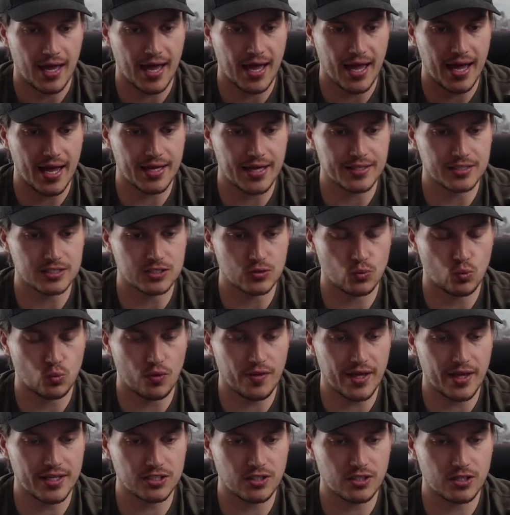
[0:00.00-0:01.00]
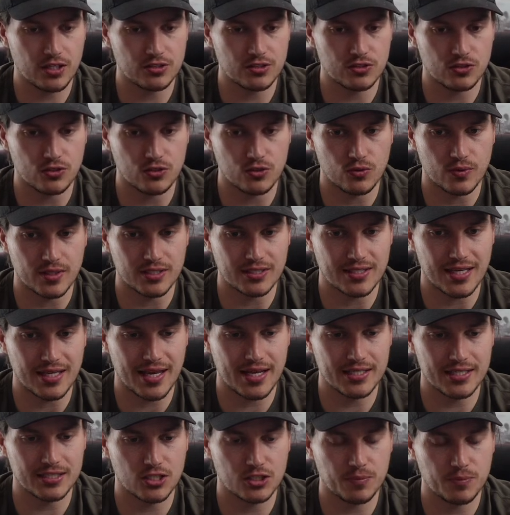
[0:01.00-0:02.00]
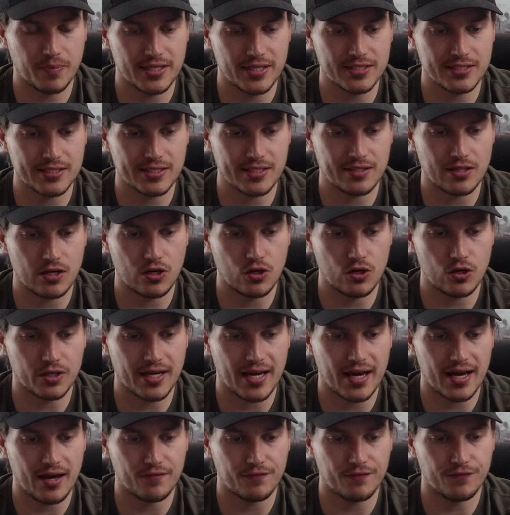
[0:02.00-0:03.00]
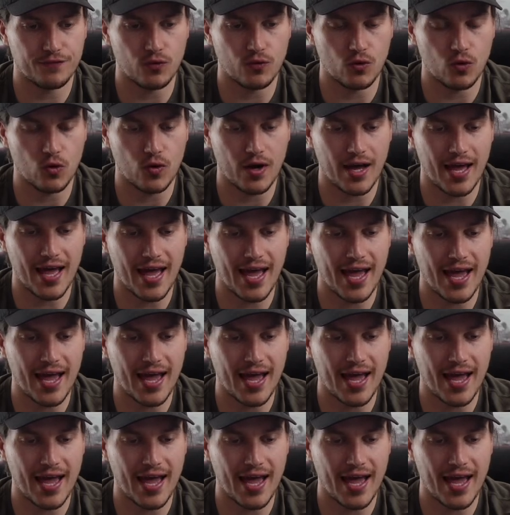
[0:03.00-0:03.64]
And what that's going to do is that is just basically going to look out for